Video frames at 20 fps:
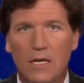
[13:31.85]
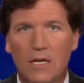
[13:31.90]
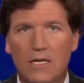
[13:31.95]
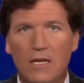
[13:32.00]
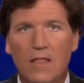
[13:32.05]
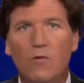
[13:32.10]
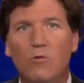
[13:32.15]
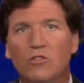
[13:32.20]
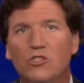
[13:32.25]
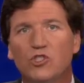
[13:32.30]
In
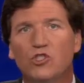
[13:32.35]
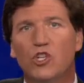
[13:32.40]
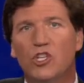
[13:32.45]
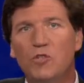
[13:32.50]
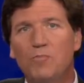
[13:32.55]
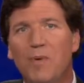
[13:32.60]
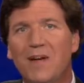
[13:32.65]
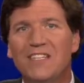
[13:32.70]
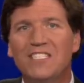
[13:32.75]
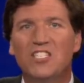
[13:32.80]
other words,
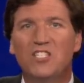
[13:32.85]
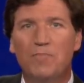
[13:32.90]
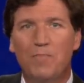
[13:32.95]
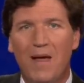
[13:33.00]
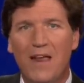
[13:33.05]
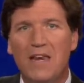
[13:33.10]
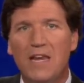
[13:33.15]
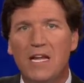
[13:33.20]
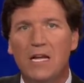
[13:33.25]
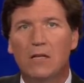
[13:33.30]
just by
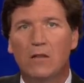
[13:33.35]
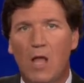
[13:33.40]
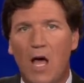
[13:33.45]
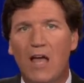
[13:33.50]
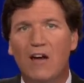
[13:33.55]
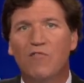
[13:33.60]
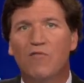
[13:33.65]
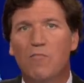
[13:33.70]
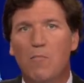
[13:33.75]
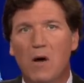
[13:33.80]
spending a
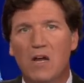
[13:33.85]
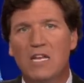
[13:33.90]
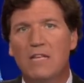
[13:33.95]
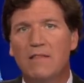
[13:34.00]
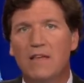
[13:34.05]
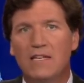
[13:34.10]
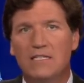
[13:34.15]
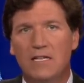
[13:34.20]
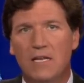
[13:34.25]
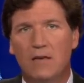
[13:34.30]
lot of money
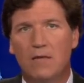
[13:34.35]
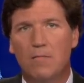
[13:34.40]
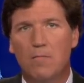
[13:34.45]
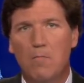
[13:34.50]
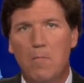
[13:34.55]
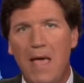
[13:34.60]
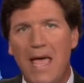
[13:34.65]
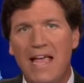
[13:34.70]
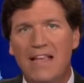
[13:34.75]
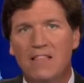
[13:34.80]
they didn't
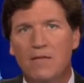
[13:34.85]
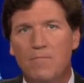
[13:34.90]
make,